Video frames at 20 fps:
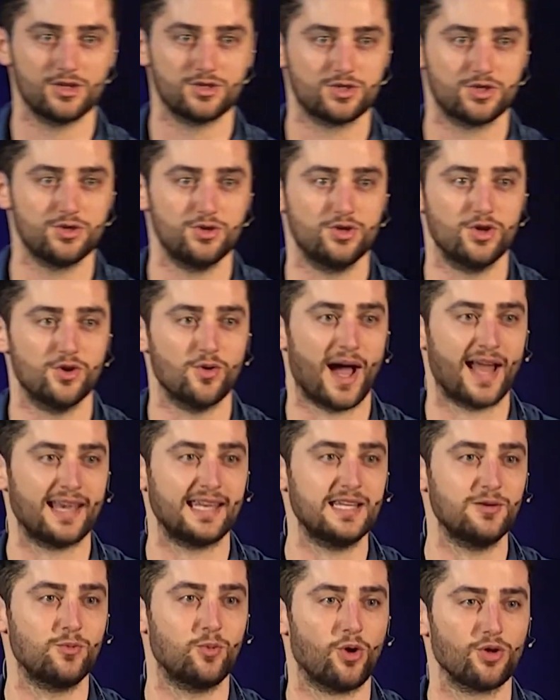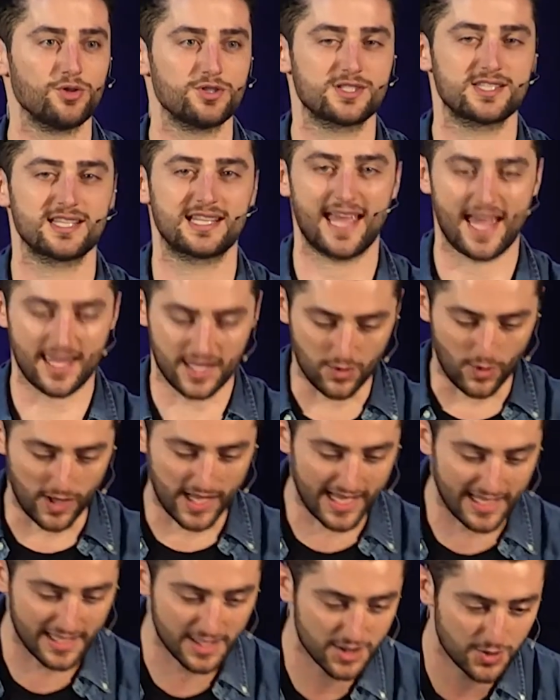to you, and he wants to get you
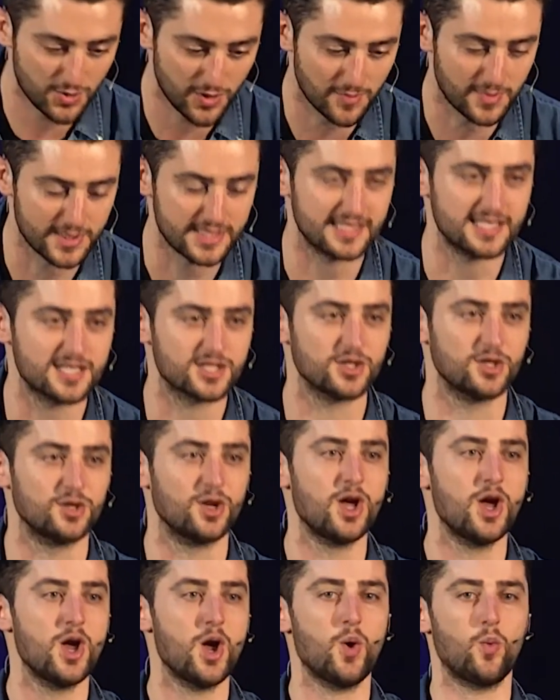into a position